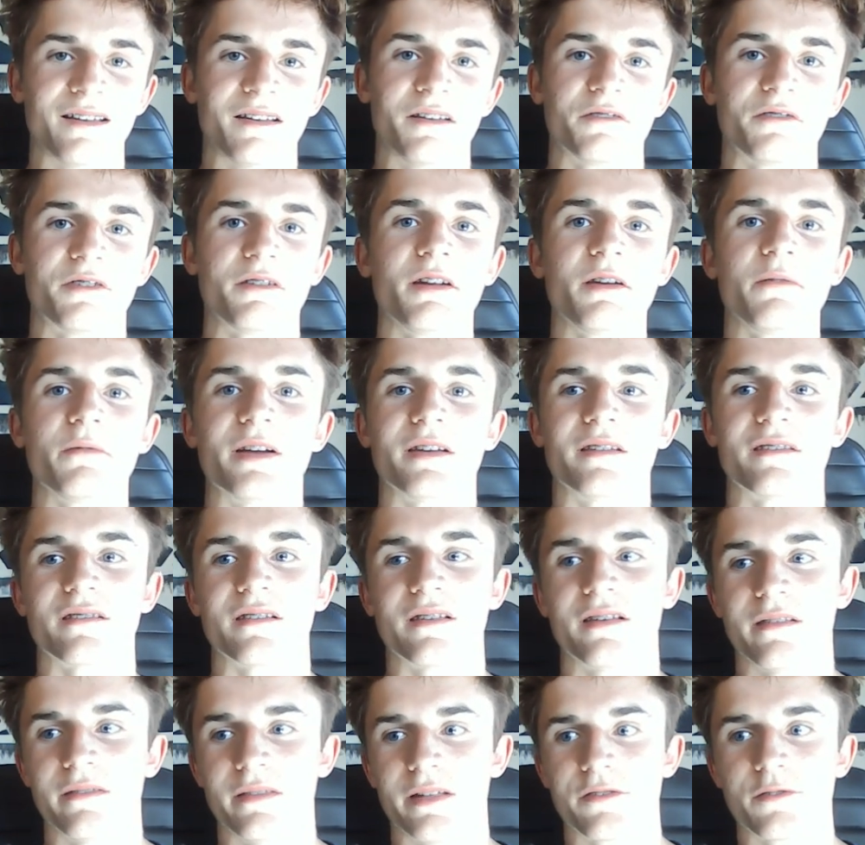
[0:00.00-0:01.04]
so, anyways,
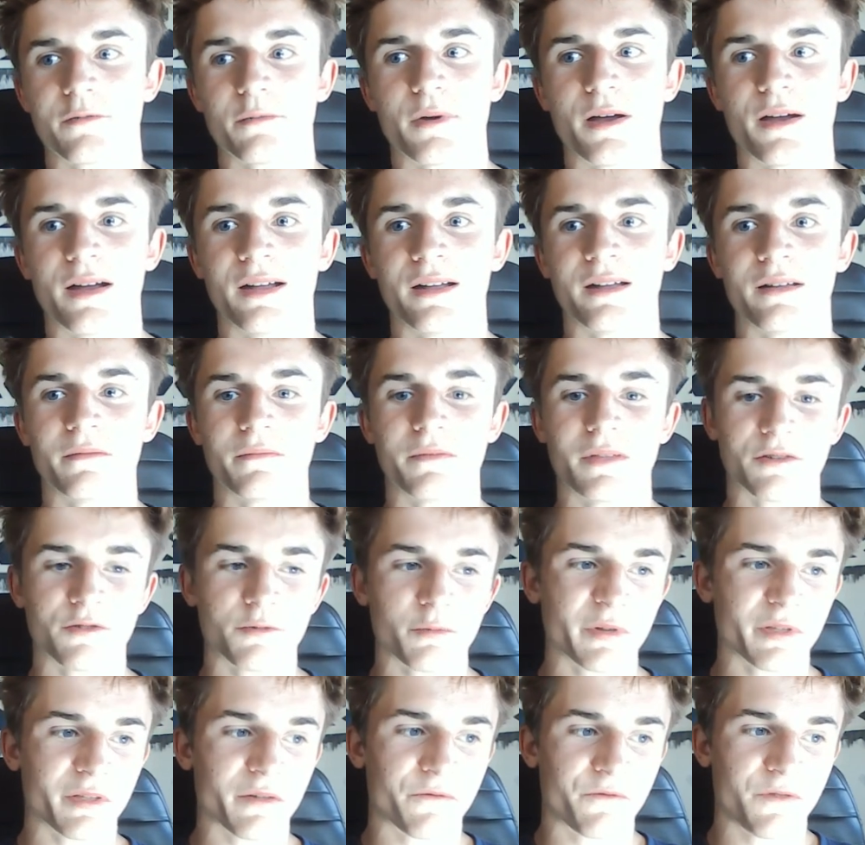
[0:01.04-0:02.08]
that's what I that's
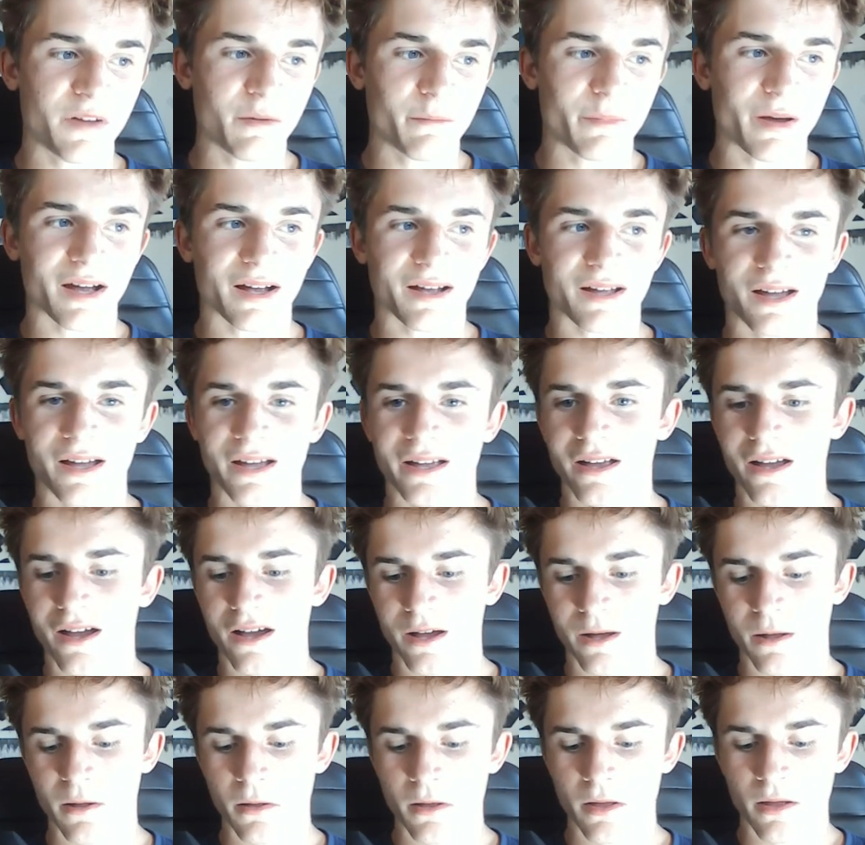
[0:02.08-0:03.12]
what the feedback I
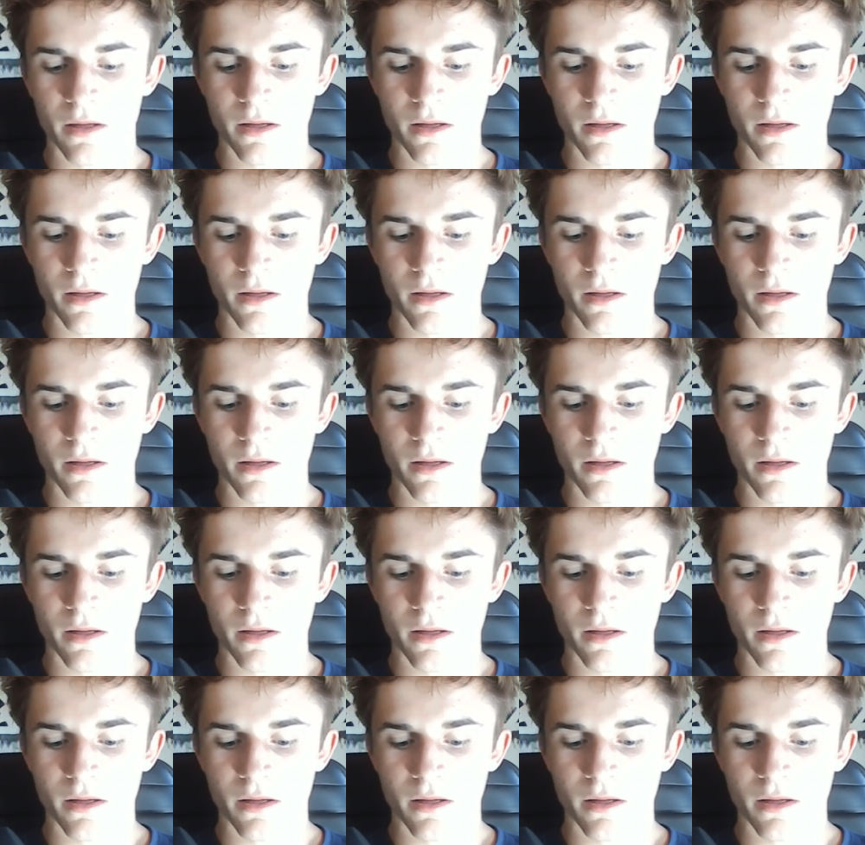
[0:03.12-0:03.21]
got.